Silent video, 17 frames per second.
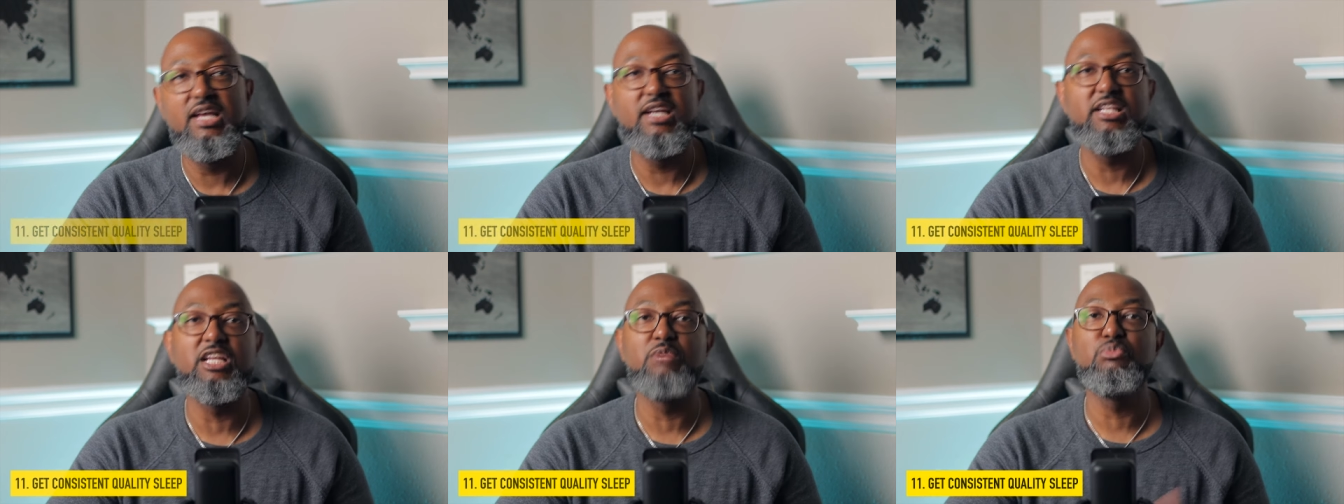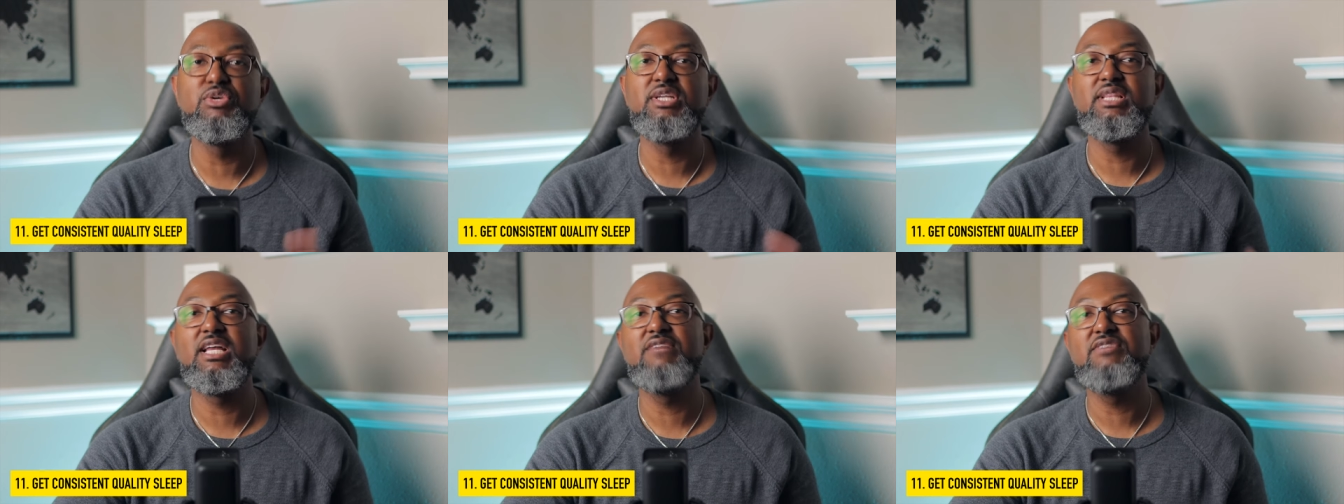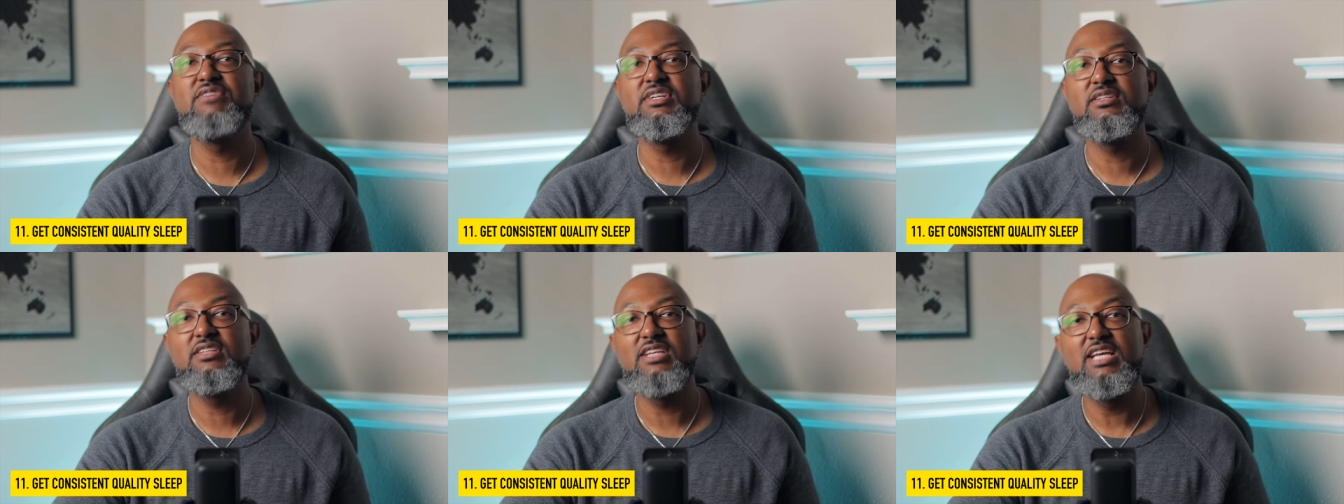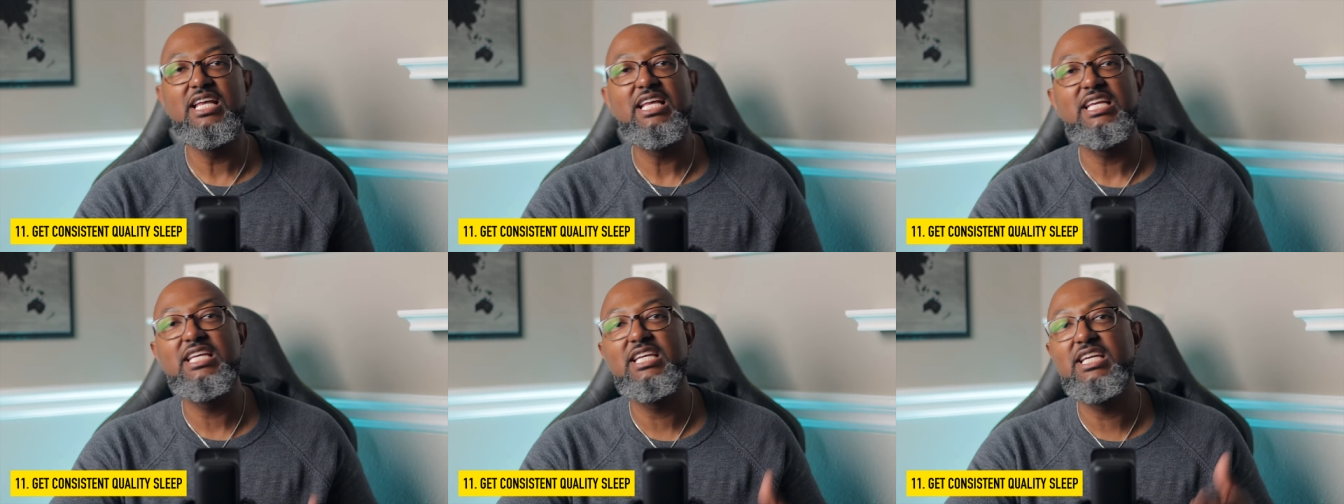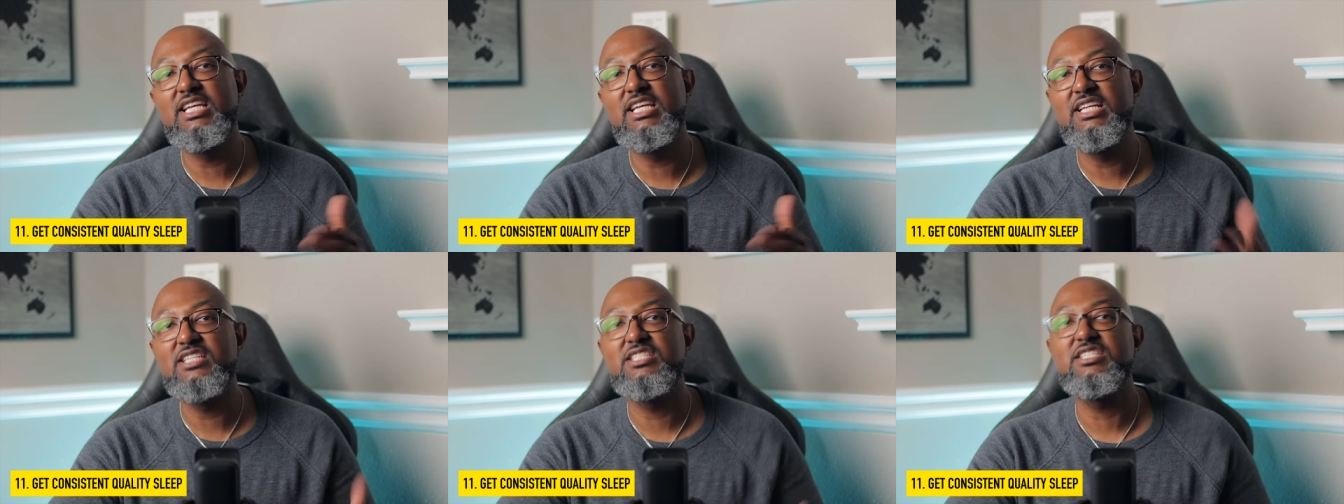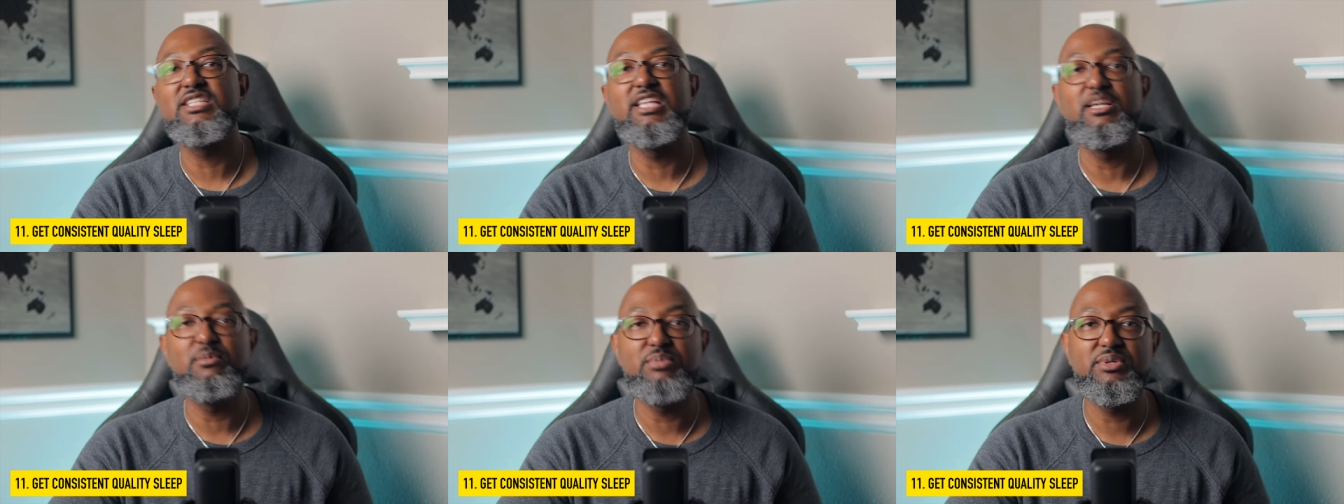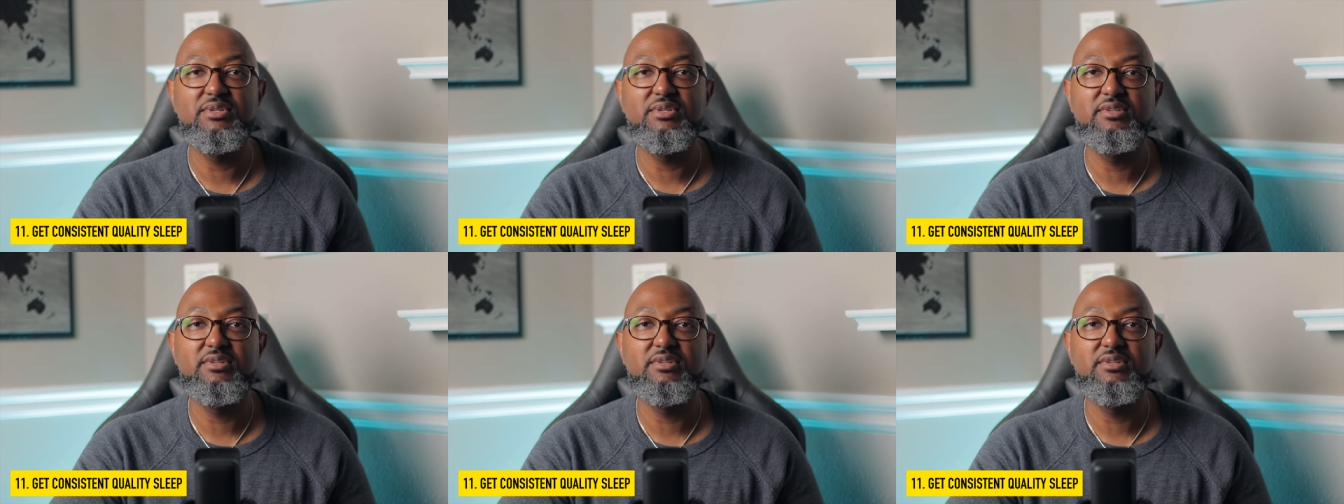Number eleven, getting sleep.